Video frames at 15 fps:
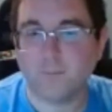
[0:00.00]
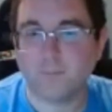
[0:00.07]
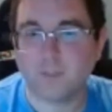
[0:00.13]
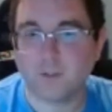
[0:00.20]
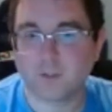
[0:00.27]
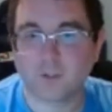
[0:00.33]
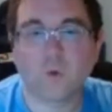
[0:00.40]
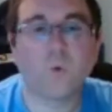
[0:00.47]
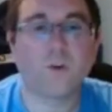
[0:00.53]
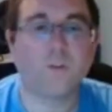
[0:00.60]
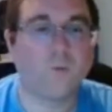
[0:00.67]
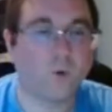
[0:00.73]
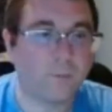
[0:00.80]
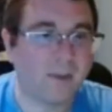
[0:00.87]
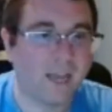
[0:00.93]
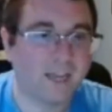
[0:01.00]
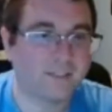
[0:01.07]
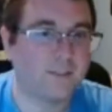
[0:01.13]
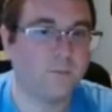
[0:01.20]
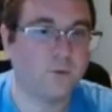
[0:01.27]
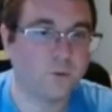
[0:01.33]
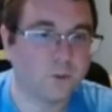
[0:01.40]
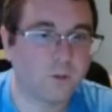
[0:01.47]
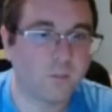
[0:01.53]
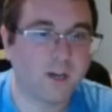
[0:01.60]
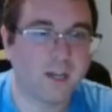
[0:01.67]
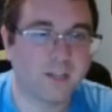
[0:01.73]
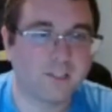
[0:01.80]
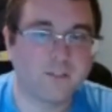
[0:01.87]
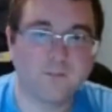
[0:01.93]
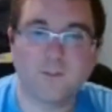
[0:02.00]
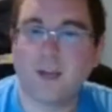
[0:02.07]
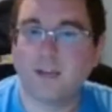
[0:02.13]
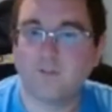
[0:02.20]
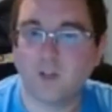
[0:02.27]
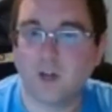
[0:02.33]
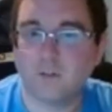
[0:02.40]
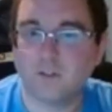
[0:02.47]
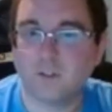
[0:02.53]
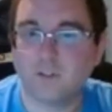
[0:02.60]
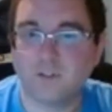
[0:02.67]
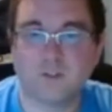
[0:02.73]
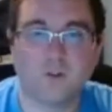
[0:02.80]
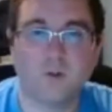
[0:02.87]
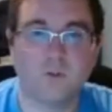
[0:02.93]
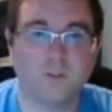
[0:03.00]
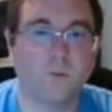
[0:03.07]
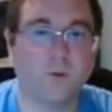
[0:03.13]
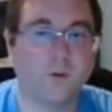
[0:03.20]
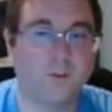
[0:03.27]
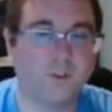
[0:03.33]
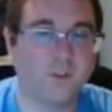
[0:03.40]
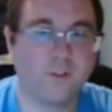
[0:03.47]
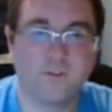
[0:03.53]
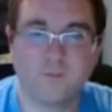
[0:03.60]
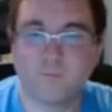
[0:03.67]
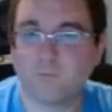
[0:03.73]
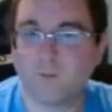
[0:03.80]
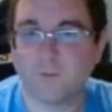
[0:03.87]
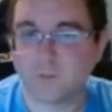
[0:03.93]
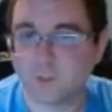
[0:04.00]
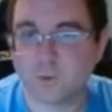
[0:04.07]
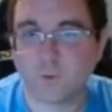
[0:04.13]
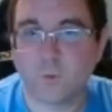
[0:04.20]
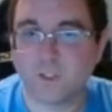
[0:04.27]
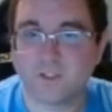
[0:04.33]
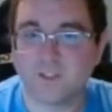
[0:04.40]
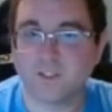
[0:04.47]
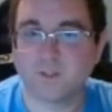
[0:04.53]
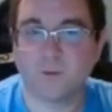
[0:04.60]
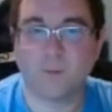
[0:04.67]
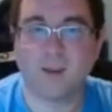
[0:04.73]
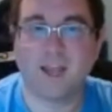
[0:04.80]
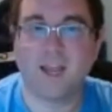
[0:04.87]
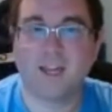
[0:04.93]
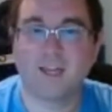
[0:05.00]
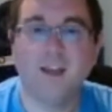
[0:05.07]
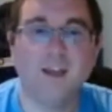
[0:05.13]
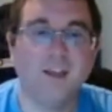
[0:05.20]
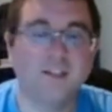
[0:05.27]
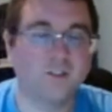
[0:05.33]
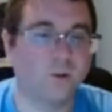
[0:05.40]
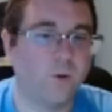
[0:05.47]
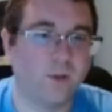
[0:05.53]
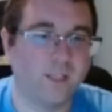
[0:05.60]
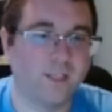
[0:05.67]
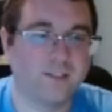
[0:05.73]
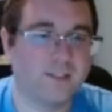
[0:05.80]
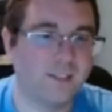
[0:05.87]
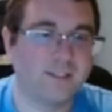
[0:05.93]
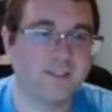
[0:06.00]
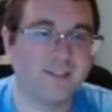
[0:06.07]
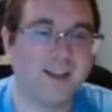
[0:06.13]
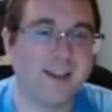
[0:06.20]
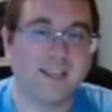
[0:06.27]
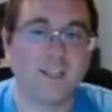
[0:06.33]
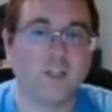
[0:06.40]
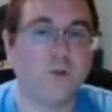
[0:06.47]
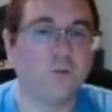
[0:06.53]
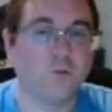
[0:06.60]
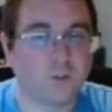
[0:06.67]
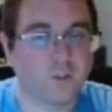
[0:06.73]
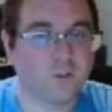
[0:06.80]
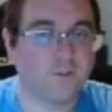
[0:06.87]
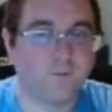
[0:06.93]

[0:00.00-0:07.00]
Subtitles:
there's 24 packs in a booster box. $5 is only worth roughly 20 cents per pack. So it's not a huge